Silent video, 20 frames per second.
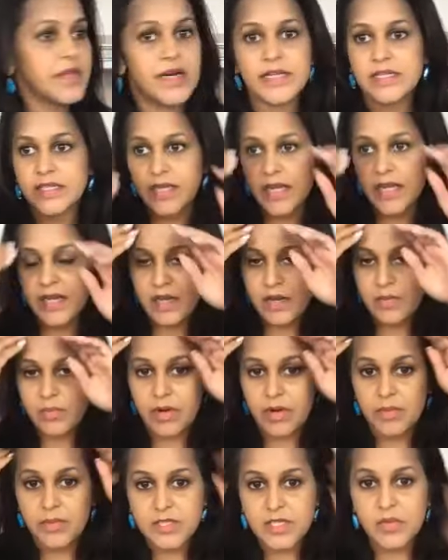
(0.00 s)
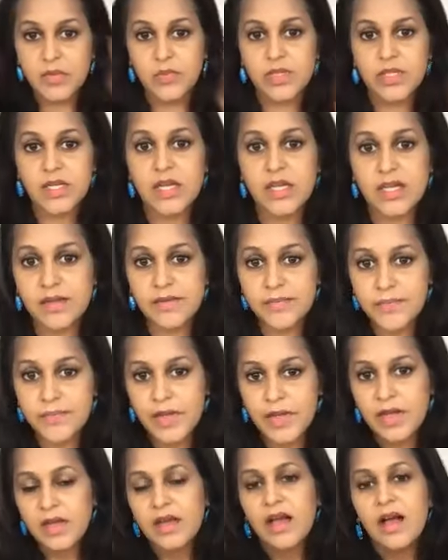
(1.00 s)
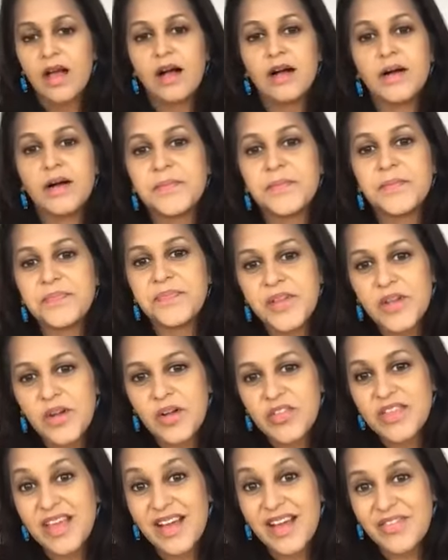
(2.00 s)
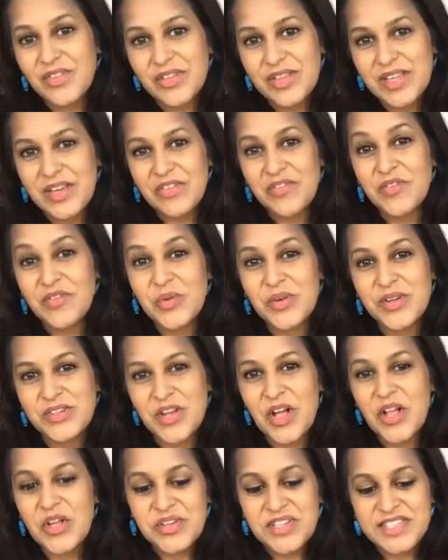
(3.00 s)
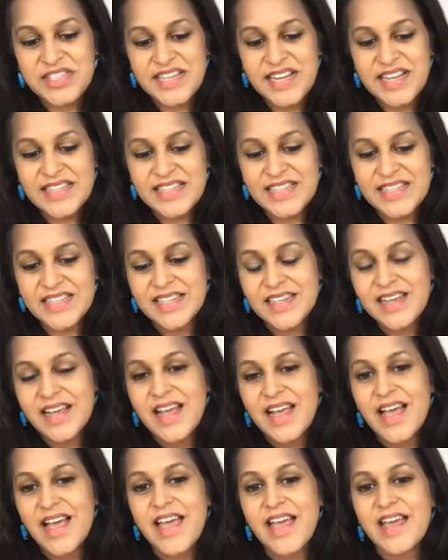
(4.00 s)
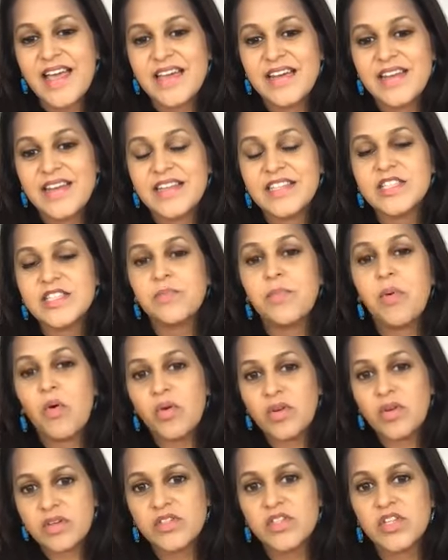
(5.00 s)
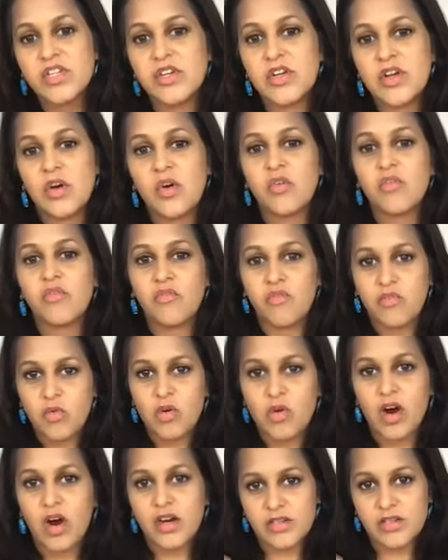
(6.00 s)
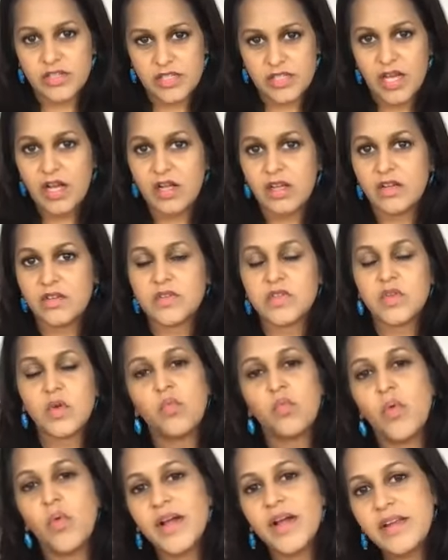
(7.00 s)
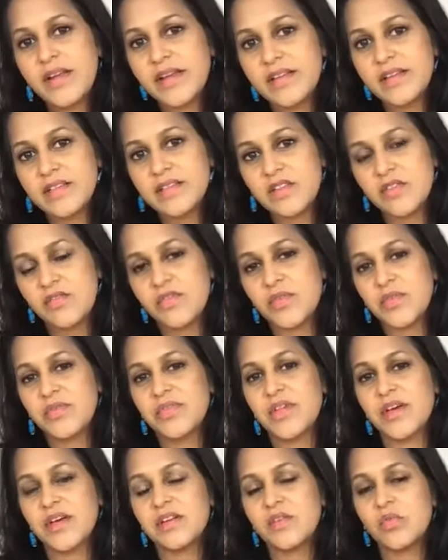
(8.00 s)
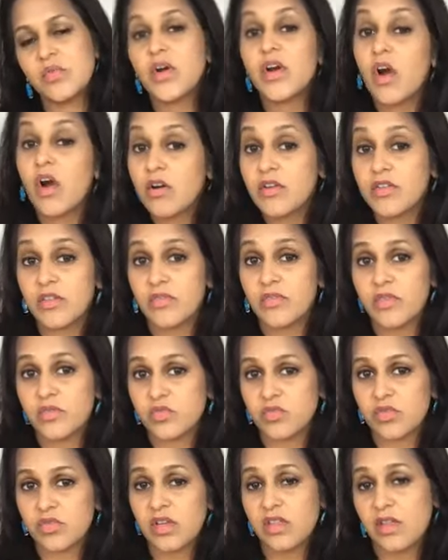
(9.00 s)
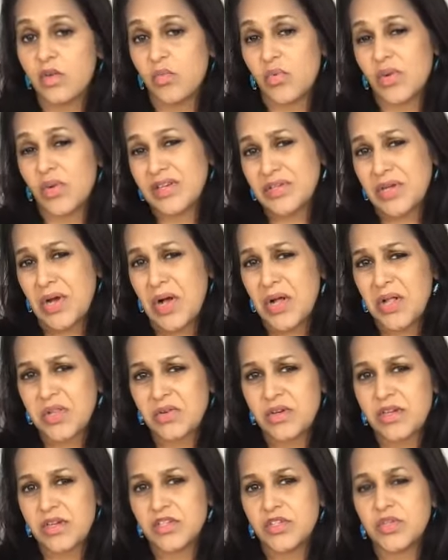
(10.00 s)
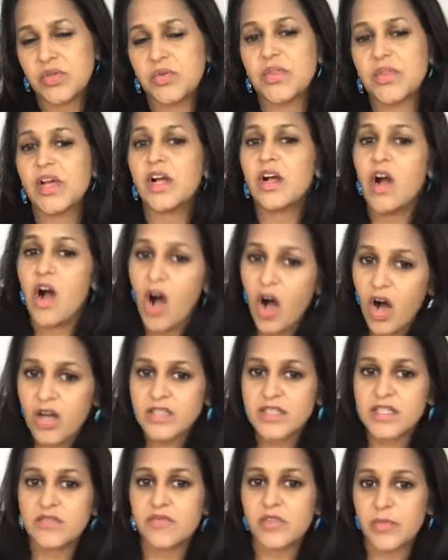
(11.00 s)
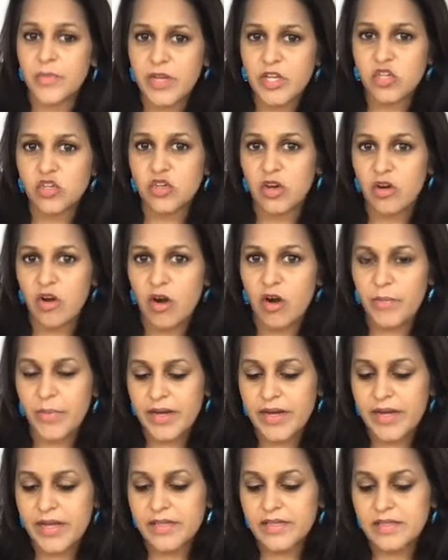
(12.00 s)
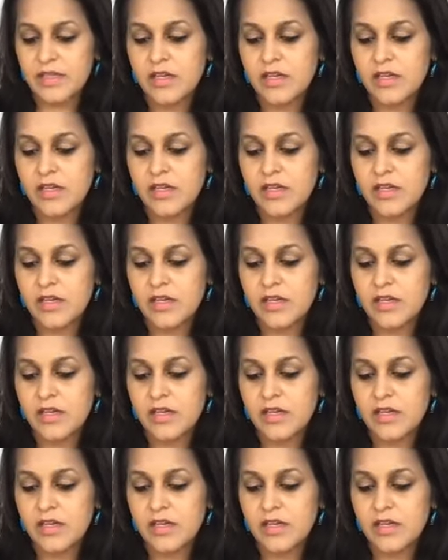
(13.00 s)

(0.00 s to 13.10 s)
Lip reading: need to take. I promise I will take it. Called the Everly Food Intolerance Test. And it's important to know for ourselves, what are the foods really that we're intolerant to that cause inflammation in our bodies?